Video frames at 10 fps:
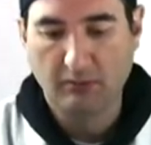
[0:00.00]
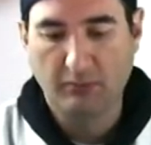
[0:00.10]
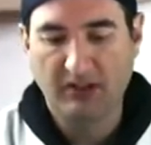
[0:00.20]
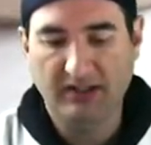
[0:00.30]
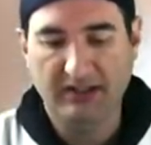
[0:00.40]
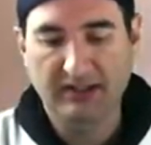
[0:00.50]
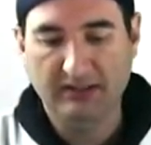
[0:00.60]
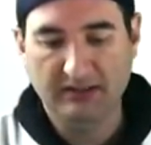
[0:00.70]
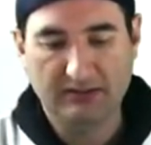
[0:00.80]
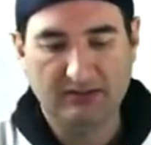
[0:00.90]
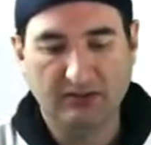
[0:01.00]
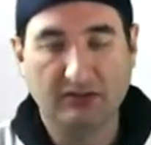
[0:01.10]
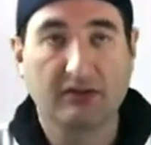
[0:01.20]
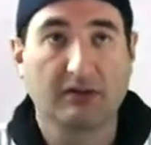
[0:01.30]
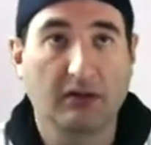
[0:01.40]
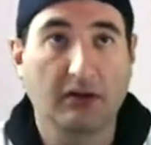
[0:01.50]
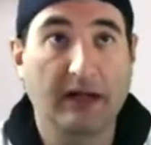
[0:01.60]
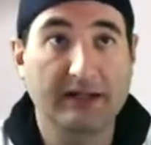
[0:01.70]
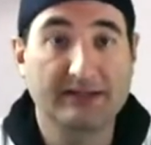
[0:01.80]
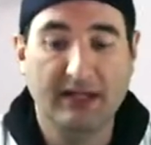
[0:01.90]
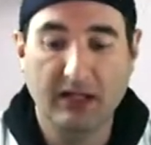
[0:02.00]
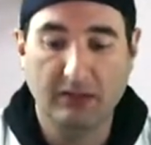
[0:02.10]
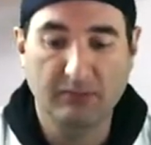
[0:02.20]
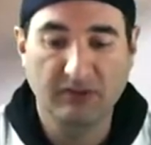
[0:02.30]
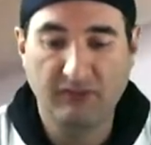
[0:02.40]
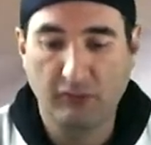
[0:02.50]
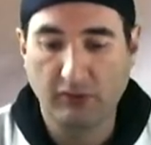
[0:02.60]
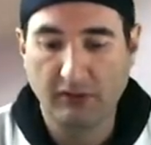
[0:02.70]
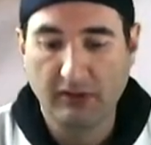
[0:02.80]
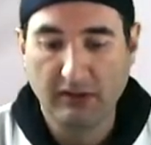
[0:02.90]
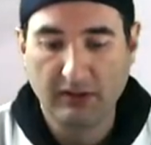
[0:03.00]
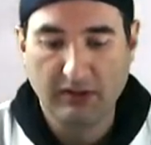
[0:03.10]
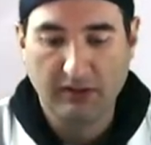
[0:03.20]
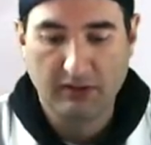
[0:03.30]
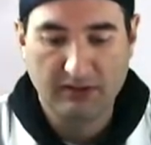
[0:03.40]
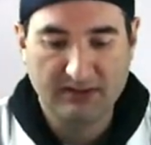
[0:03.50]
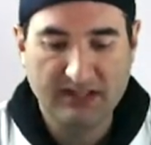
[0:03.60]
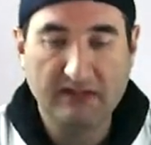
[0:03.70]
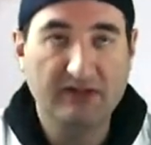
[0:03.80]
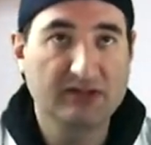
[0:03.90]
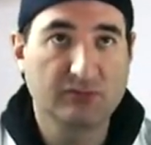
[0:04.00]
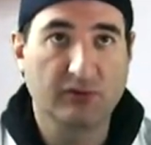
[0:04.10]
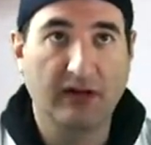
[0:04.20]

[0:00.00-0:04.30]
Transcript: but it took a lot of time before the T Vs were a